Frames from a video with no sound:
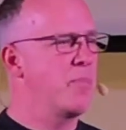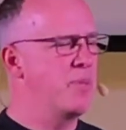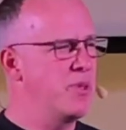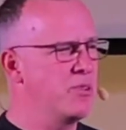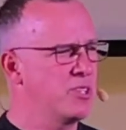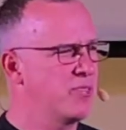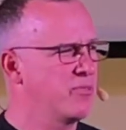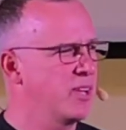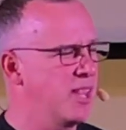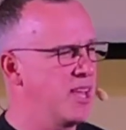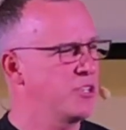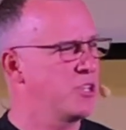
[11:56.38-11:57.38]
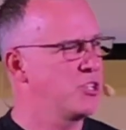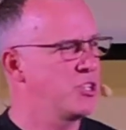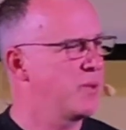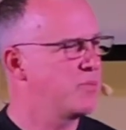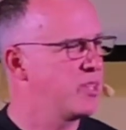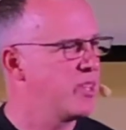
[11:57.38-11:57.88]
abusive
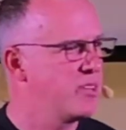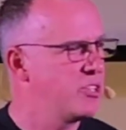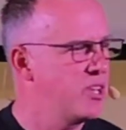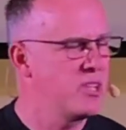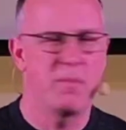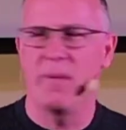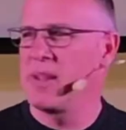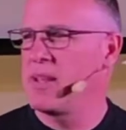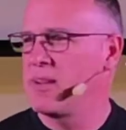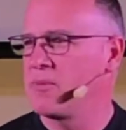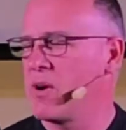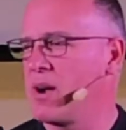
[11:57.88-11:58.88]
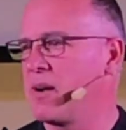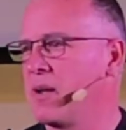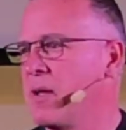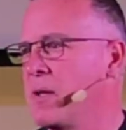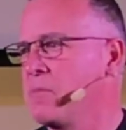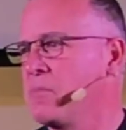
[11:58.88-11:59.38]
relationships that she's been in, where